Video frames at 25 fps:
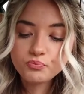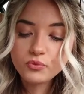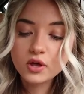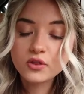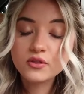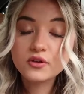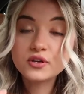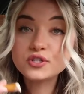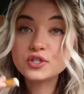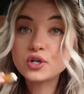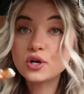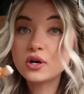
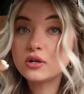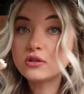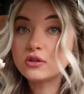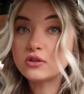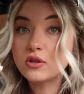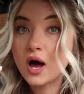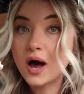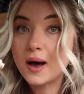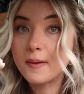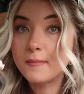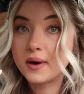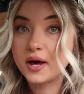These are a
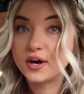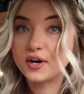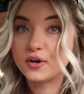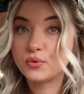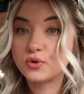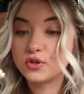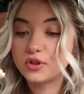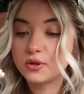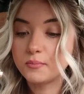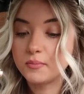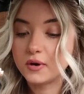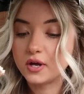lot better
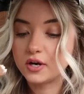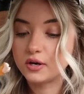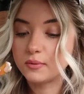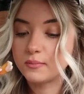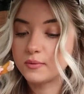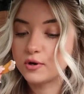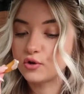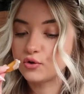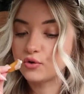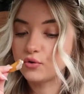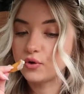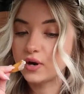with the
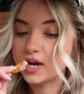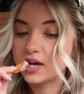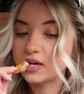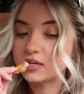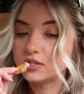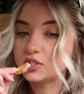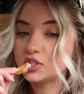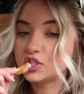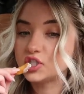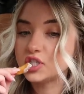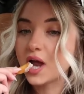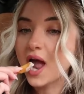buttermilk
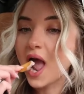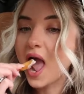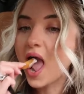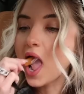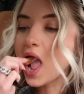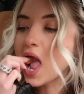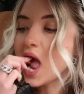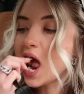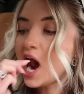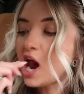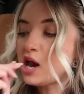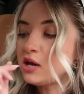ranch.
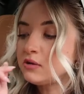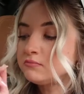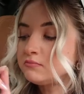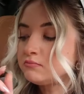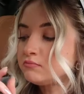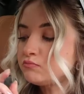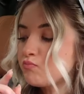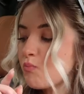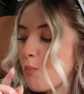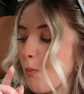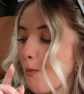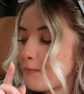
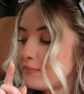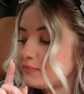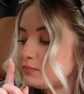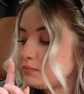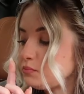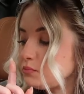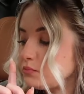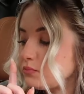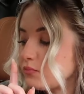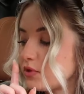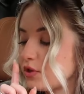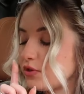
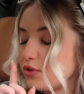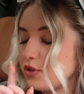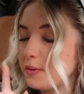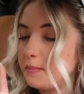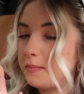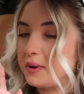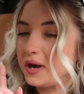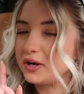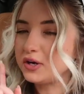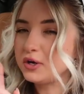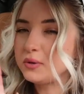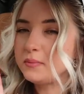The
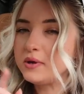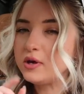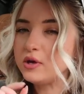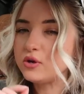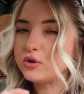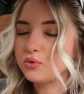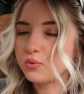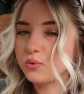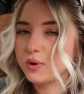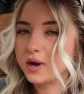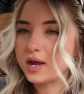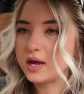
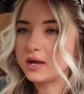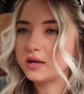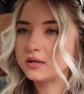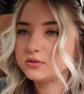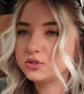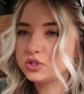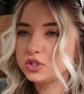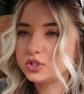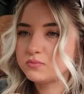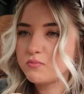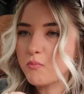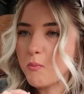buttermilk
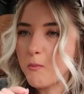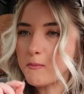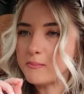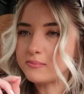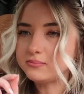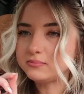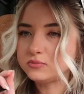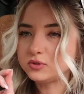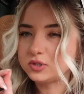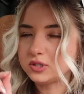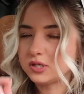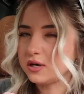ranch
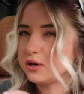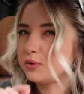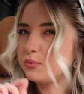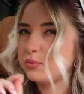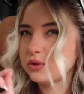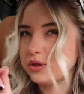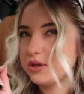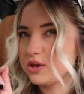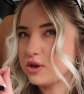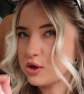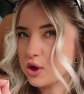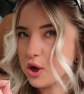didn't
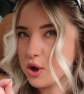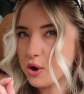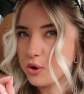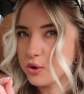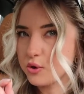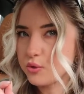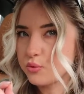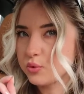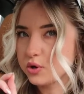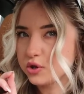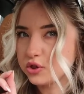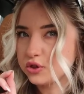really
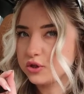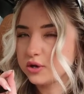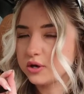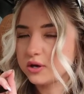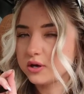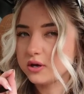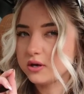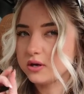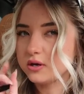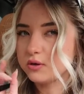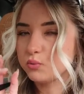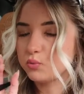go with
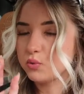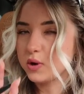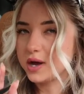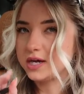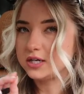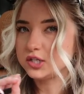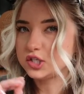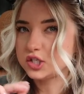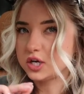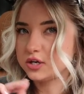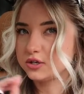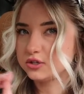the
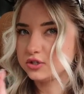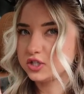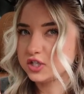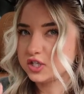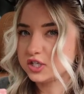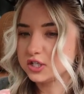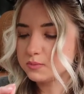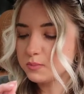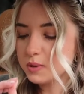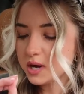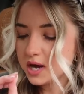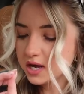white cheddar
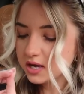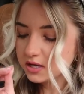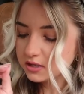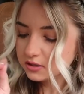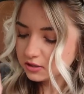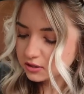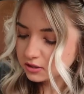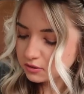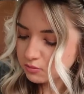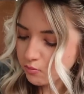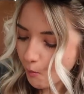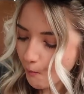cheese
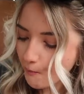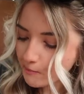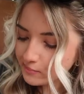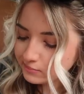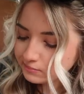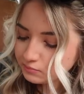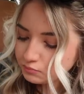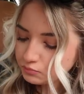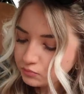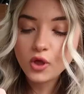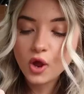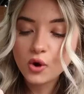bites.
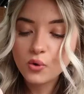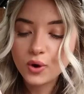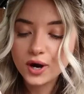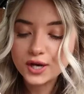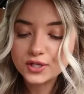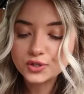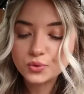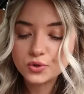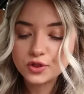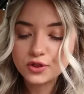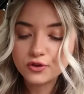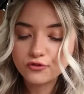
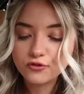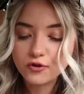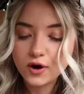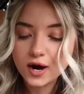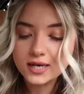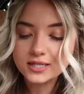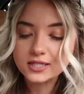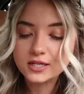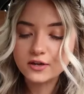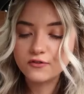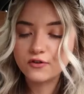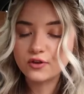Whereas with the
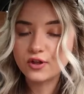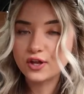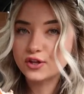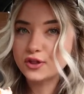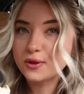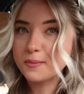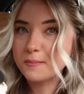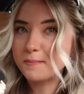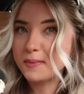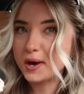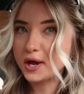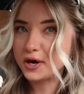fries, I feel like
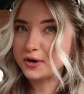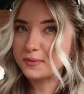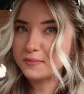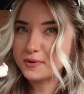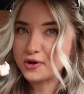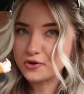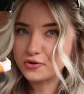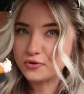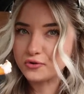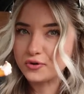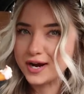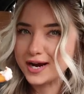the
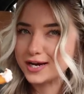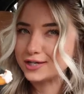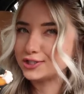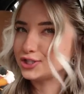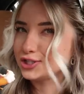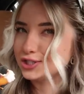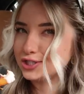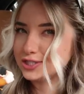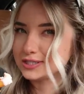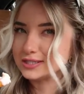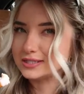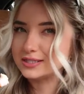buttermilk
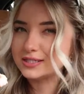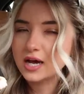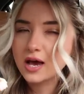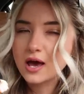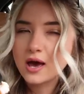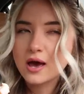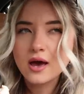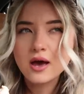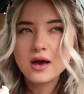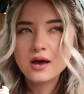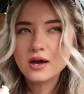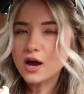ranch just
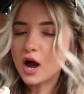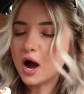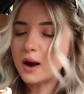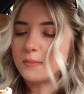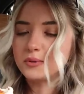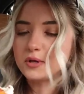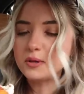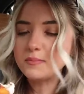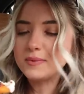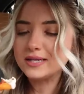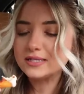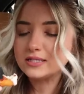
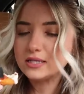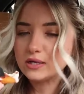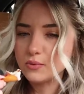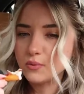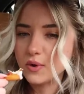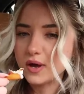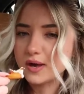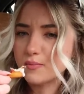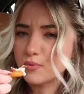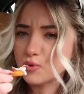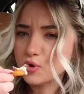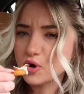complements it
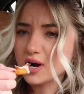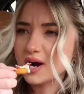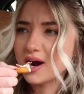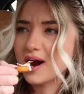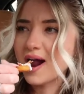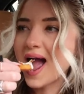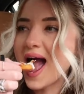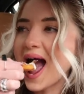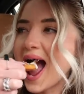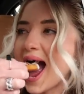way more.